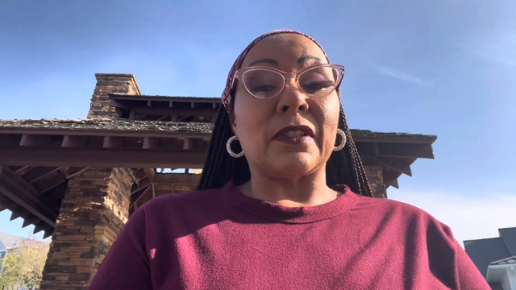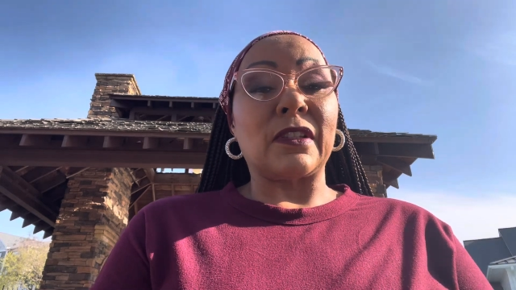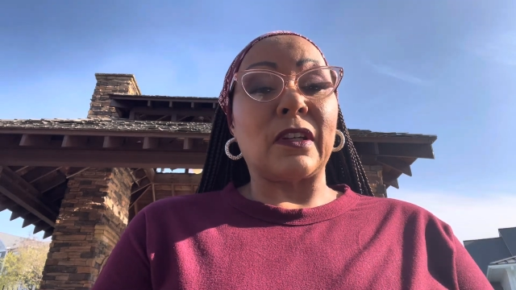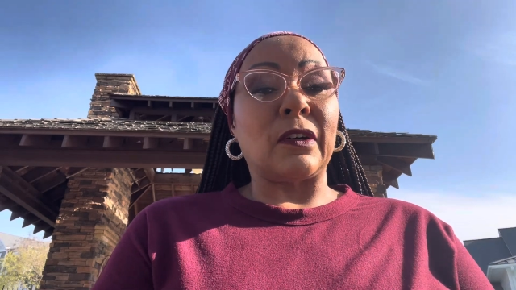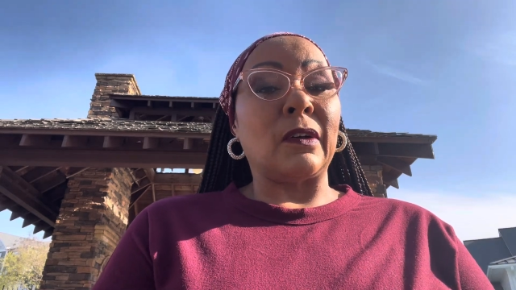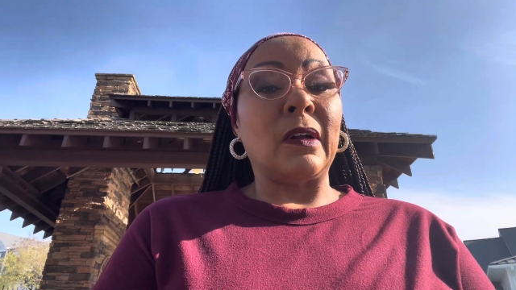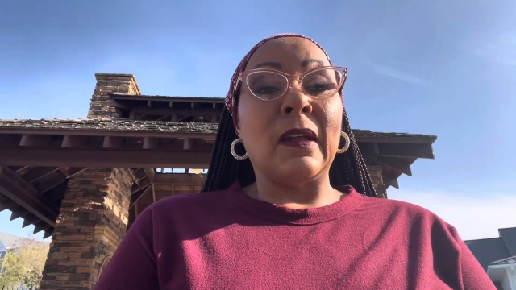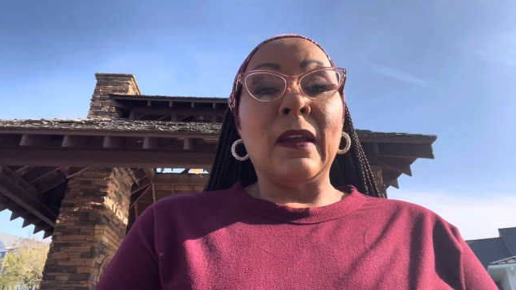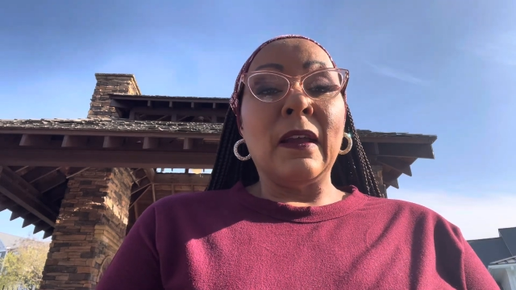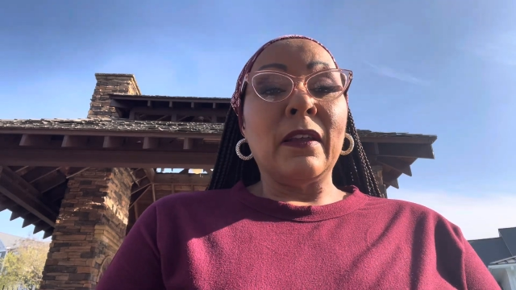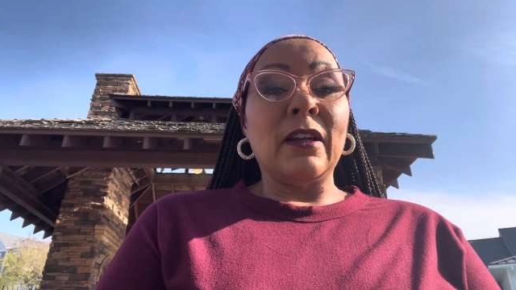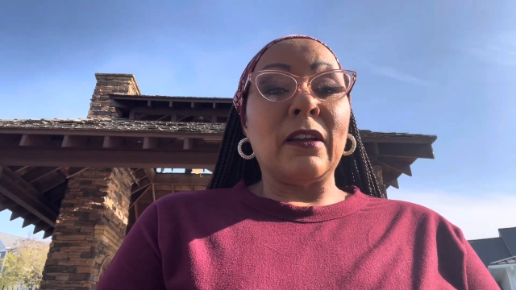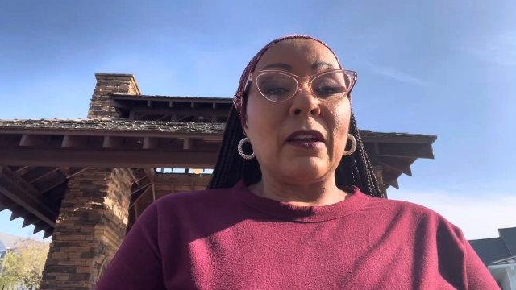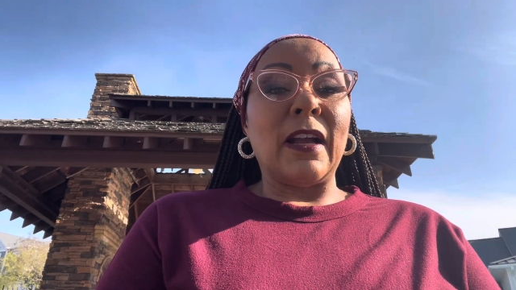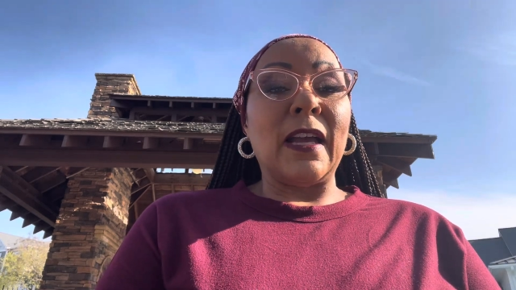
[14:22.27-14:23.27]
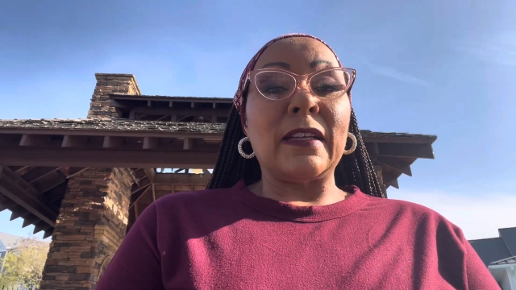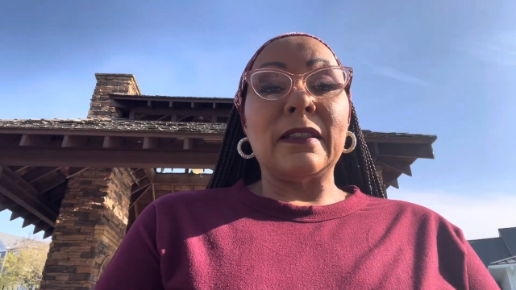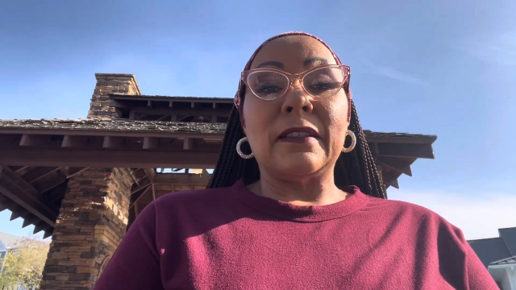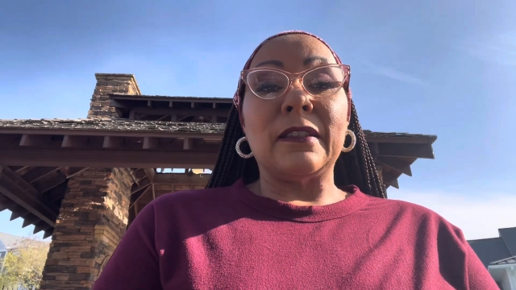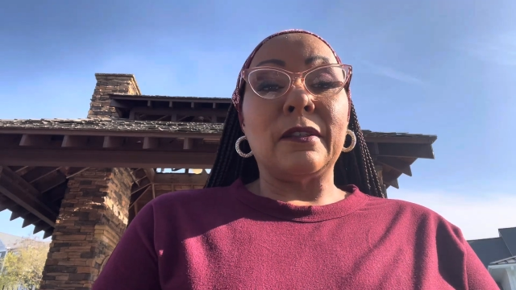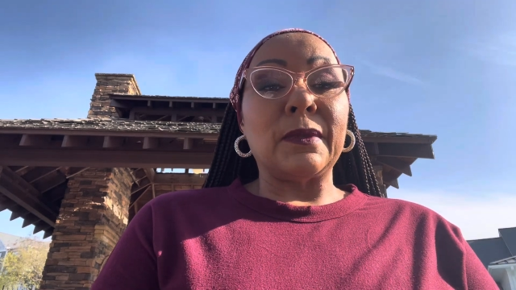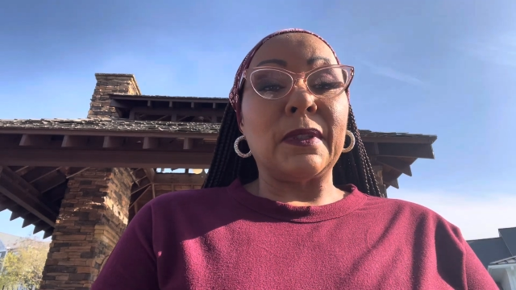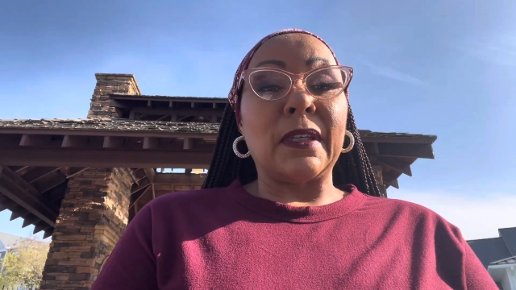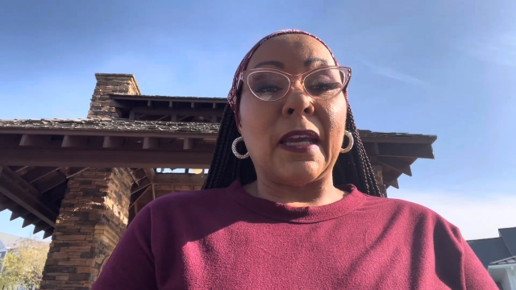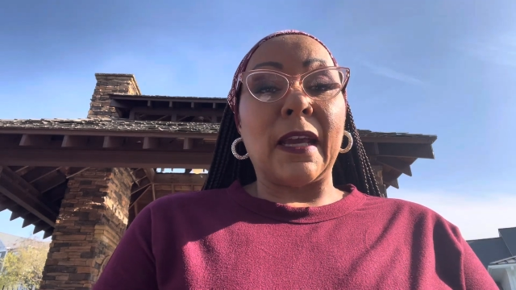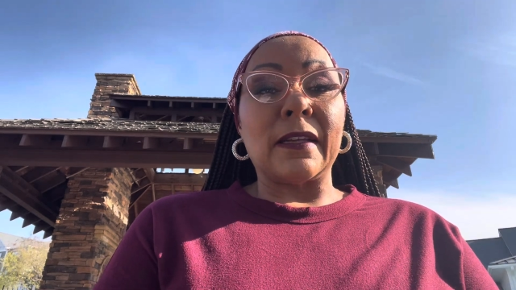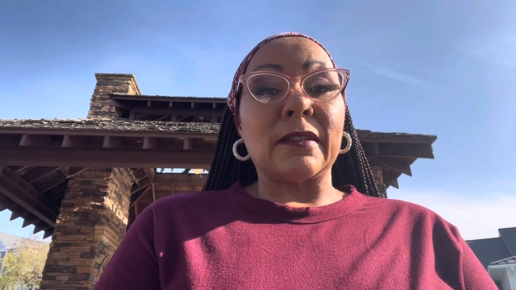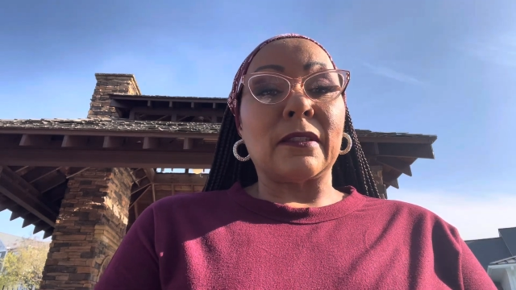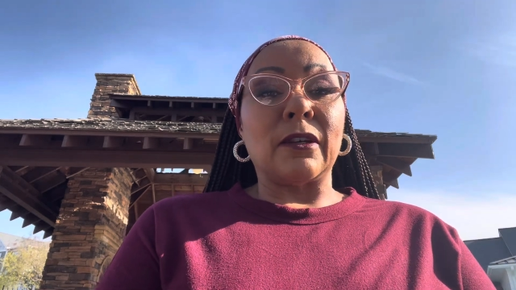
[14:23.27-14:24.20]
So, I had to deal with that.